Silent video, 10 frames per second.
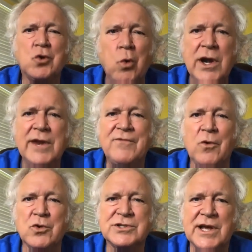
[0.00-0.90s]

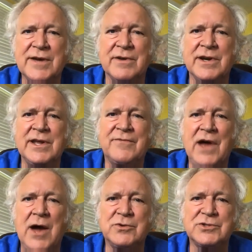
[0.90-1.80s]
24/7. If
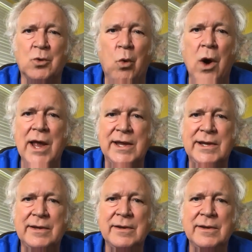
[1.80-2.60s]
I was awake,